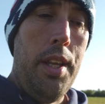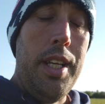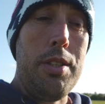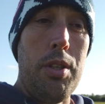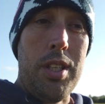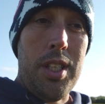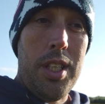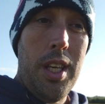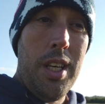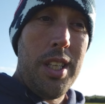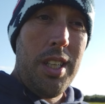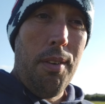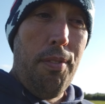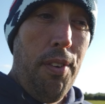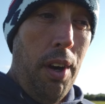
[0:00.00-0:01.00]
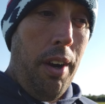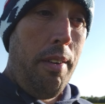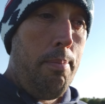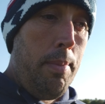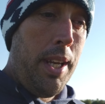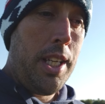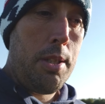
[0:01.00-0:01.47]
this was
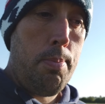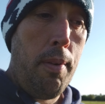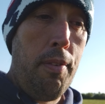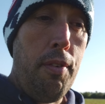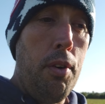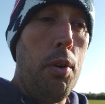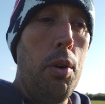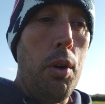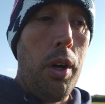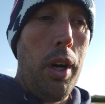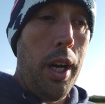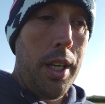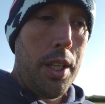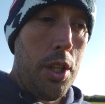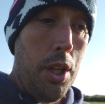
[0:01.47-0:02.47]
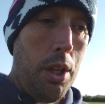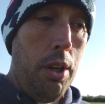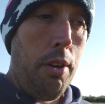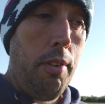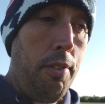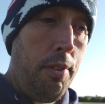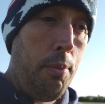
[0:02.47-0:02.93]
35 minutes before I took
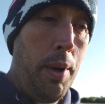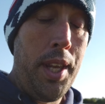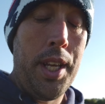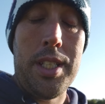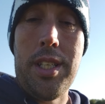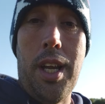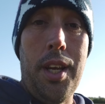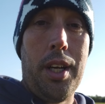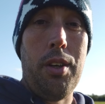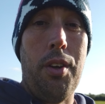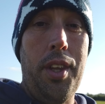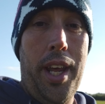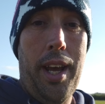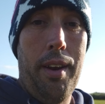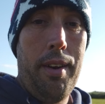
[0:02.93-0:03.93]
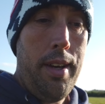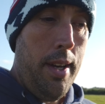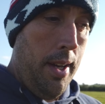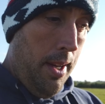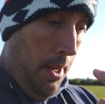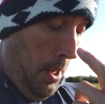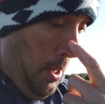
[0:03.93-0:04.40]
off when the sun had gone down.
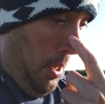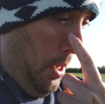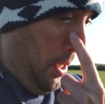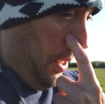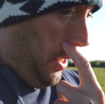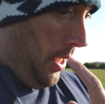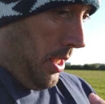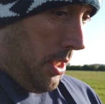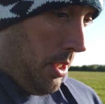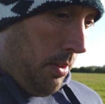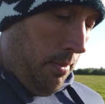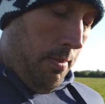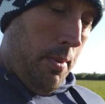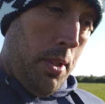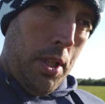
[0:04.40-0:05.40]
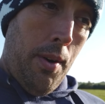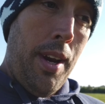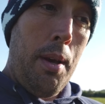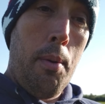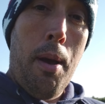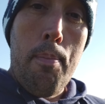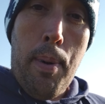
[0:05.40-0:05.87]
So
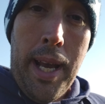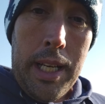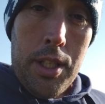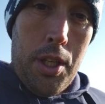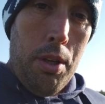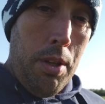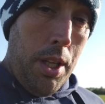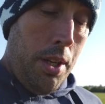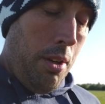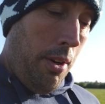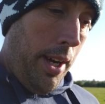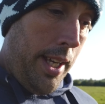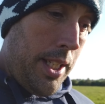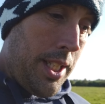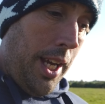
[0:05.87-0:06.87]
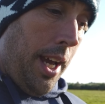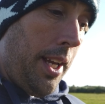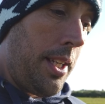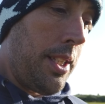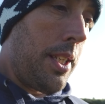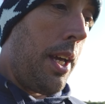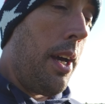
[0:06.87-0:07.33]
anyway, back to the night
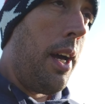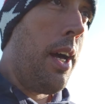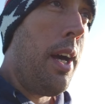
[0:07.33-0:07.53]
settings.